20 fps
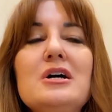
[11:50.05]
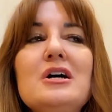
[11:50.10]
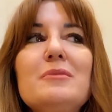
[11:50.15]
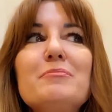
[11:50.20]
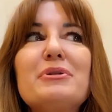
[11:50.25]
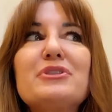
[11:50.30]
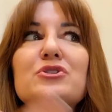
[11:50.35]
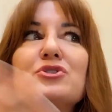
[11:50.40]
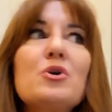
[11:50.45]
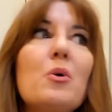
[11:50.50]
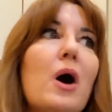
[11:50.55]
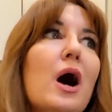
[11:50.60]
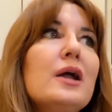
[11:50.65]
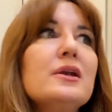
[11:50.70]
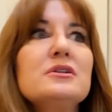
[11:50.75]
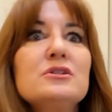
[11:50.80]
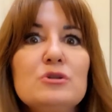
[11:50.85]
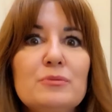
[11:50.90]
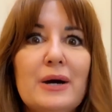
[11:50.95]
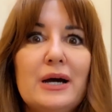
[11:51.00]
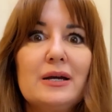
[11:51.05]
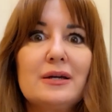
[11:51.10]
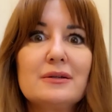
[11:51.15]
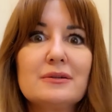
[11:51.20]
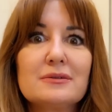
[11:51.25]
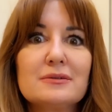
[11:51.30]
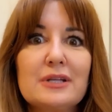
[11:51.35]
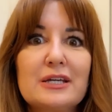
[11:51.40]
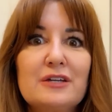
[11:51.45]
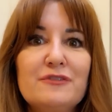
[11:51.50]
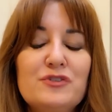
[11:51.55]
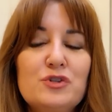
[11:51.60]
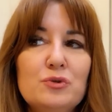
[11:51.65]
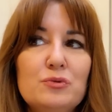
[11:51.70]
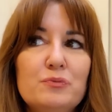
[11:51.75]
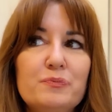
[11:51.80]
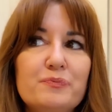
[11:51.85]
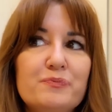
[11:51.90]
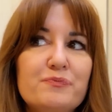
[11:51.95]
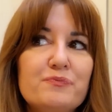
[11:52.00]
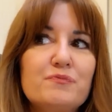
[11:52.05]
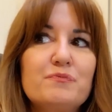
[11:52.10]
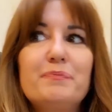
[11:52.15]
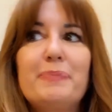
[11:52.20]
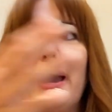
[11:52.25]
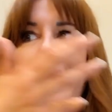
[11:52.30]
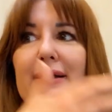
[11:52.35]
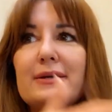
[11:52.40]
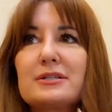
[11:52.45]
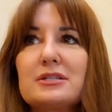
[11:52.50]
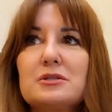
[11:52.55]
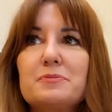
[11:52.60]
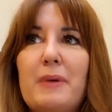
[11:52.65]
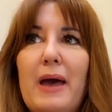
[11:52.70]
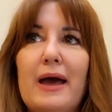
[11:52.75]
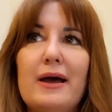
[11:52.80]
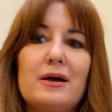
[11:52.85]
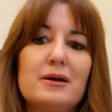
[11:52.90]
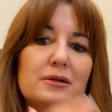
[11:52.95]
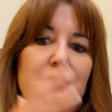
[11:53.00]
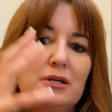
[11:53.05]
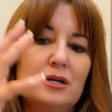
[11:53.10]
But there's no undo button. Like if you backspace,